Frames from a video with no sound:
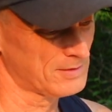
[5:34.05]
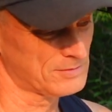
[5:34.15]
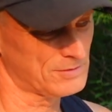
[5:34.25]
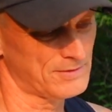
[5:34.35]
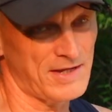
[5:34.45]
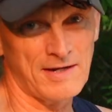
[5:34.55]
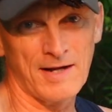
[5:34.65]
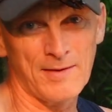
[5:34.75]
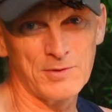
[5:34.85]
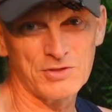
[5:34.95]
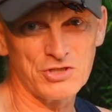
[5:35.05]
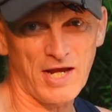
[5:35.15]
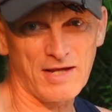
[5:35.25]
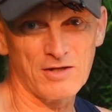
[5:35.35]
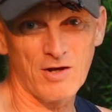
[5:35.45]
So then I would
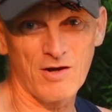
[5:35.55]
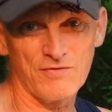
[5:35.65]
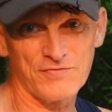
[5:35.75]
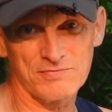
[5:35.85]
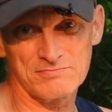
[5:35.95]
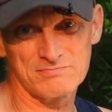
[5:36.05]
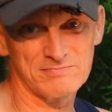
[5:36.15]
check it off